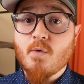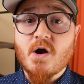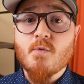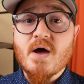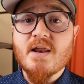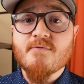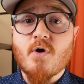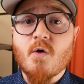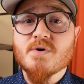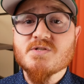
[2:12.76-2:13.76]
weren't ready
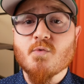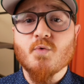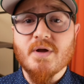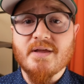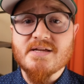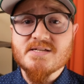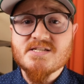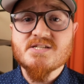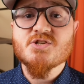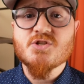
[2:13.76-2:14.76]
for it was really
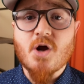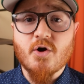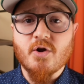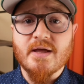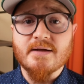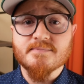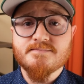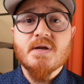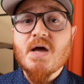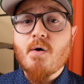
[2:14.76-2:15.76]
startling.
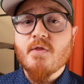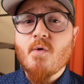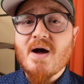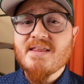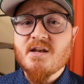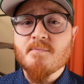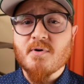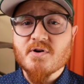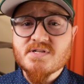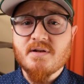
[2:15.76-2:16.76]
Now, although I didn't
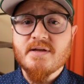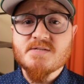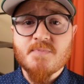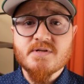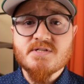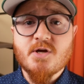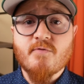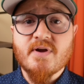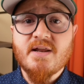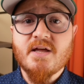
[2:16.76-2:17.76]
personally experience the
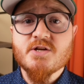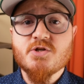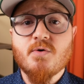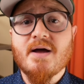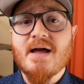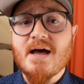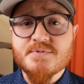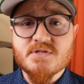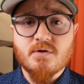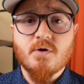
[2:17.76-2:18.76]
overheating issue, I
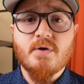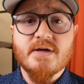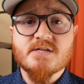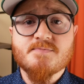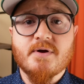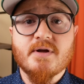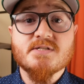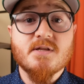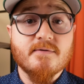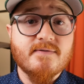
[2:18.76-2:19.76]
absolutely
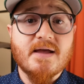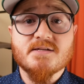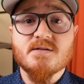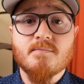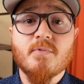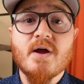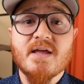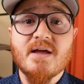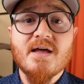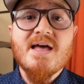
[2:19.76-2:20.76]
experienced the phantom
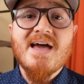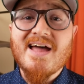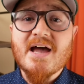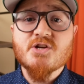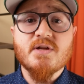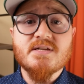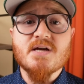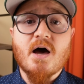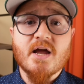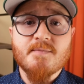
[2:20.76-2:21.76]
braking, and I actually
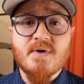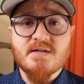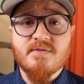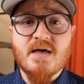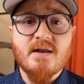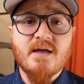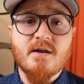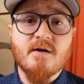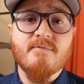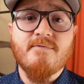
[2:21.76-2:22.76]
documented that
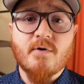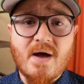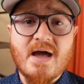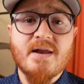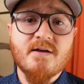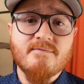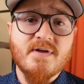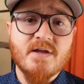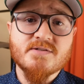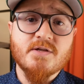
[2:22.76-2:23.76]
in a variety of
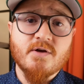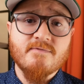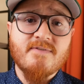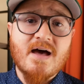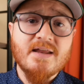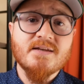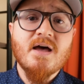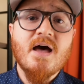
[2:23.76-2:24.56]
videos that you can find